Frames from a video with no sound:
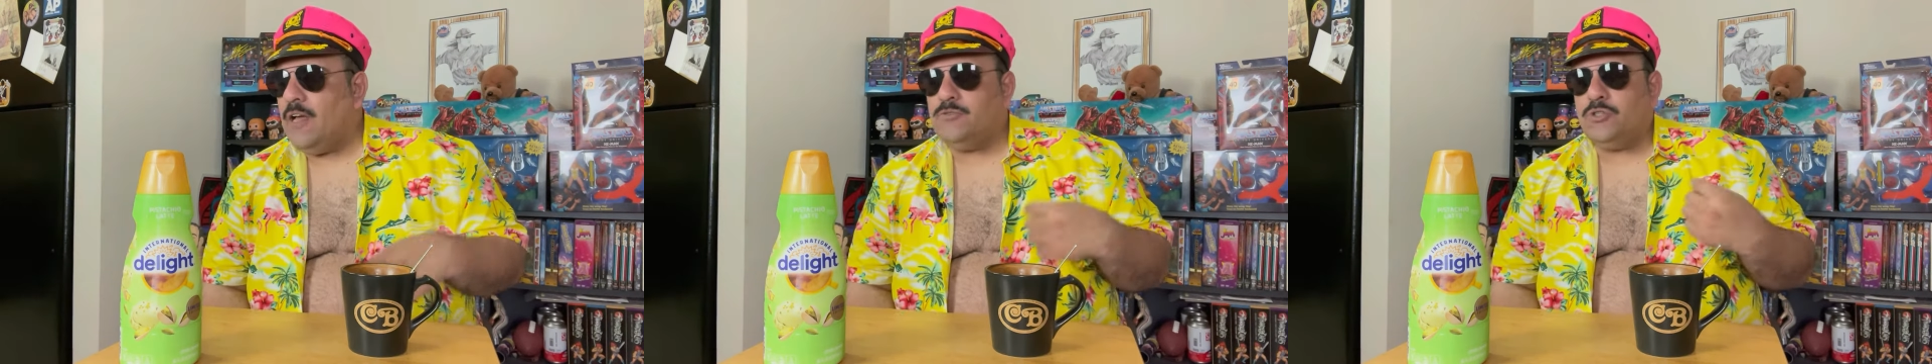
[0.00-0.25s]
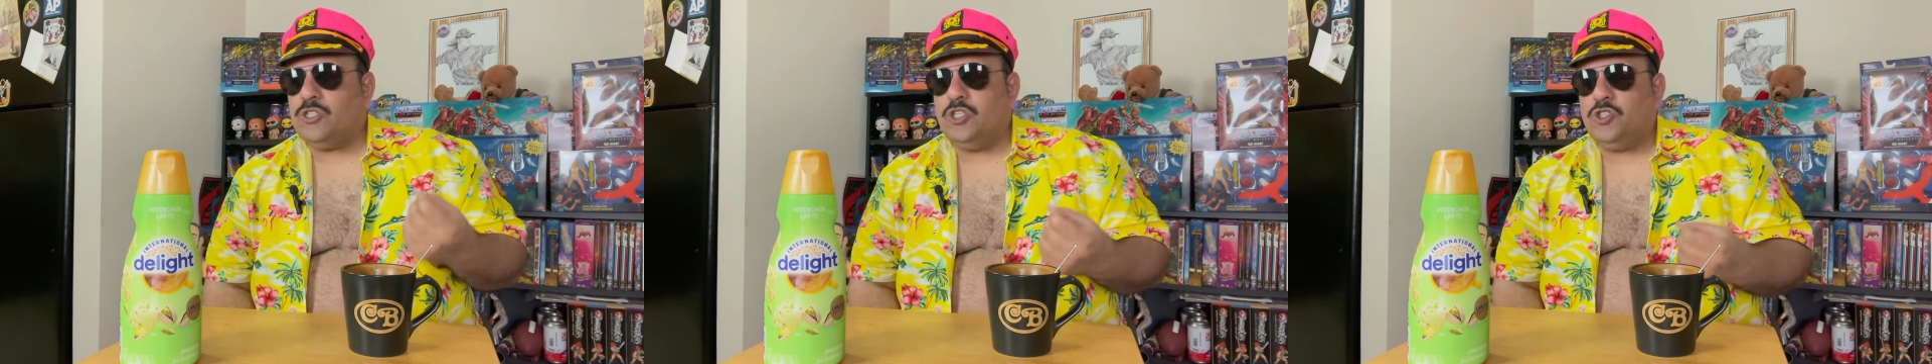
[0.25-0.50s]
I'm
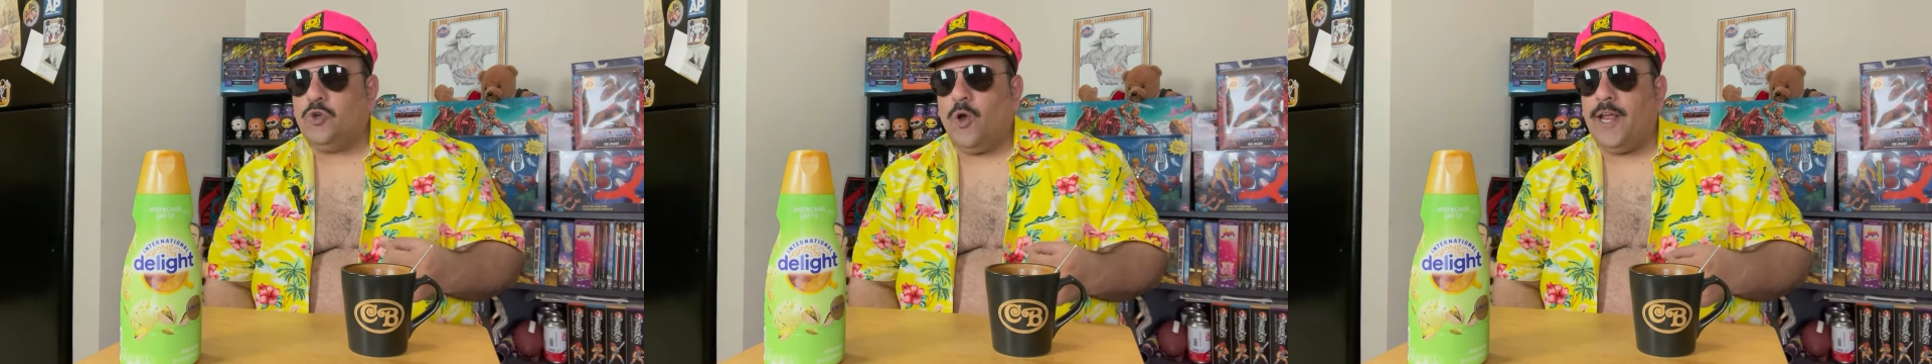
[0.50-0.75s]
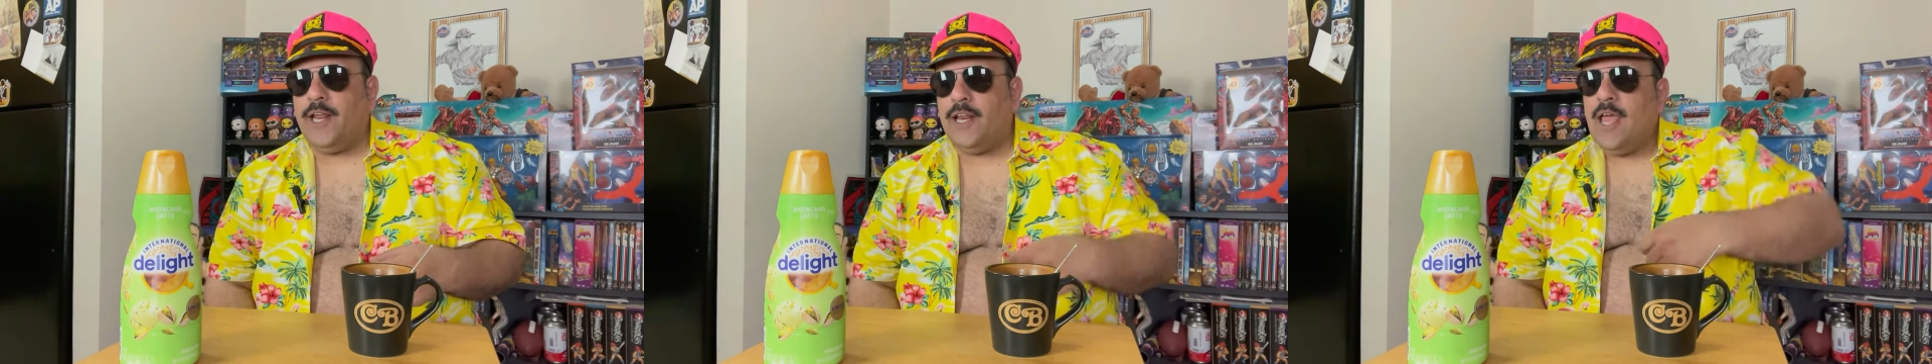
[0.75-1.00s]
just
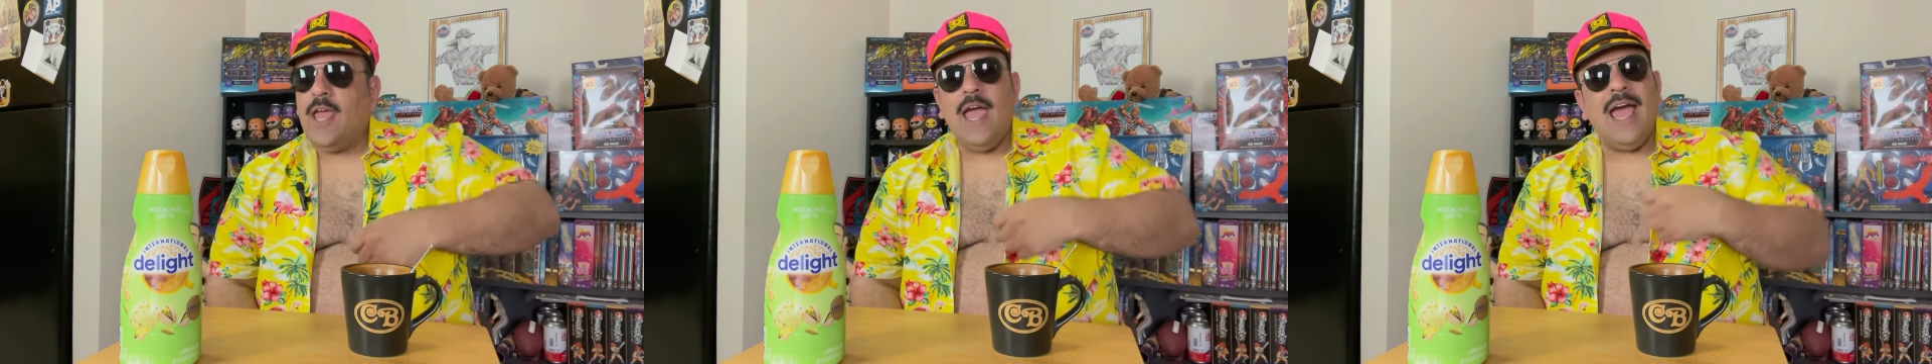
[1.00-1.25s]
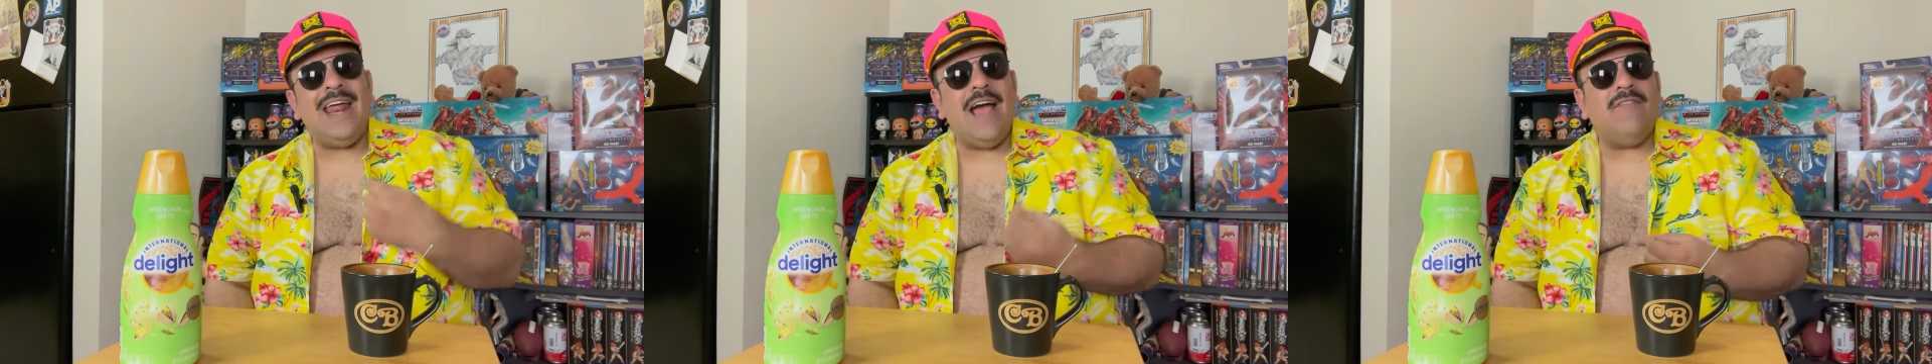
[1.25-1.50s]
enjoying it
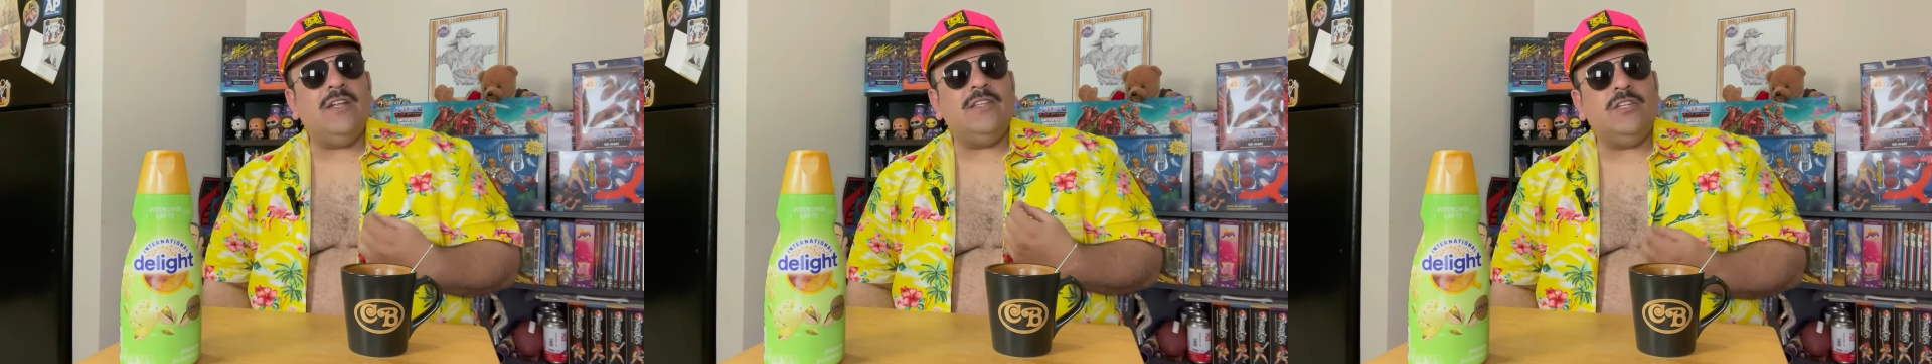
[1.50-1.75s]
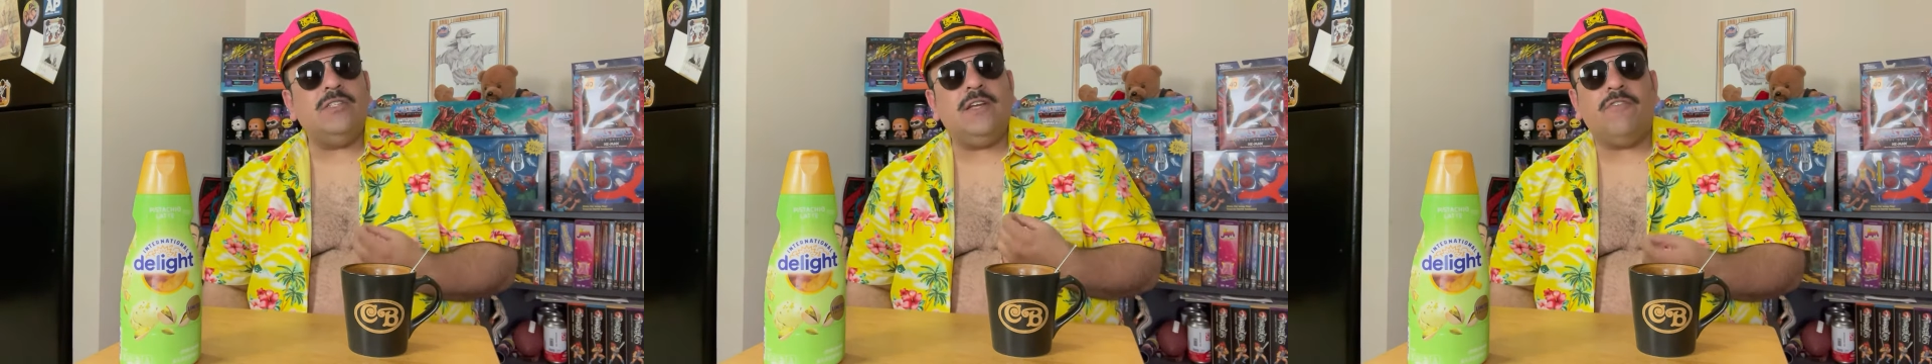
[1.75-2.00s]
and having a
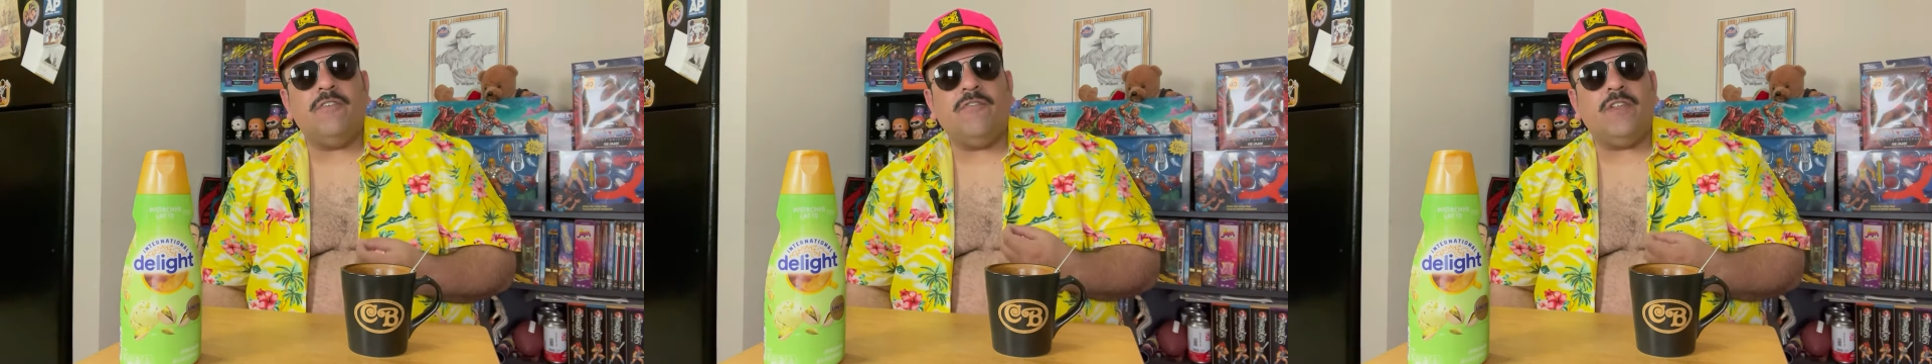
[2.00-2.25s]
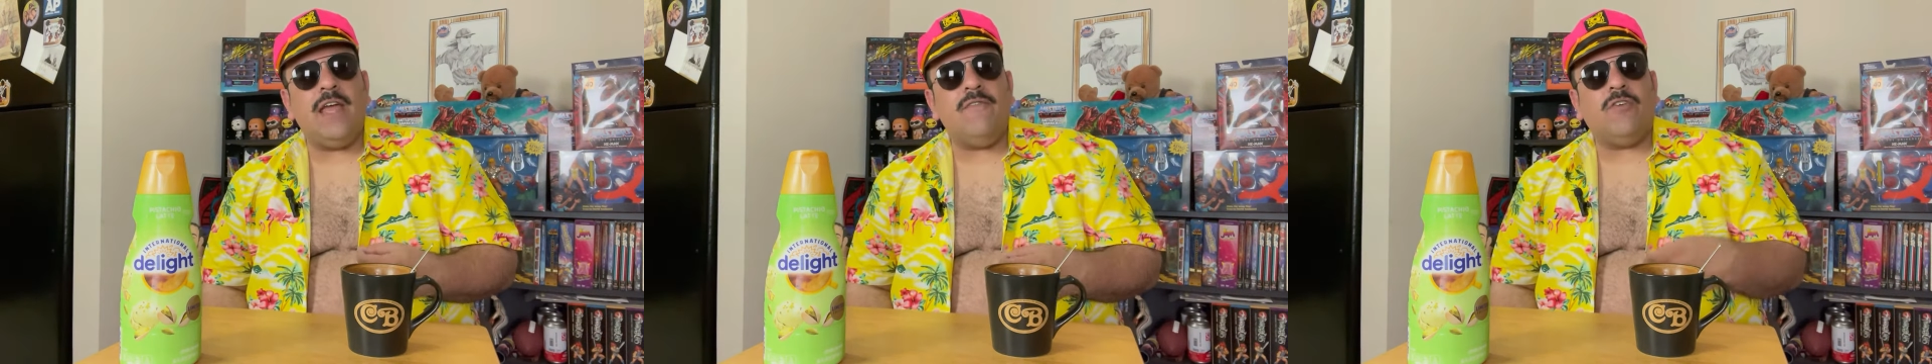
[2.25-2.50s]
little different
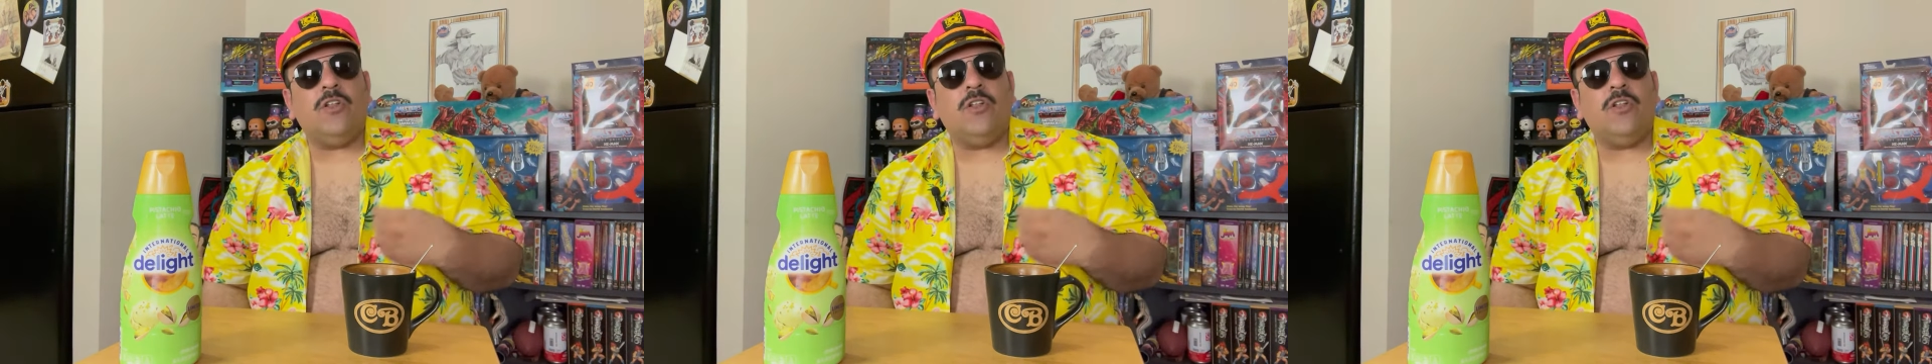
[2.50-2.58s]
flavor,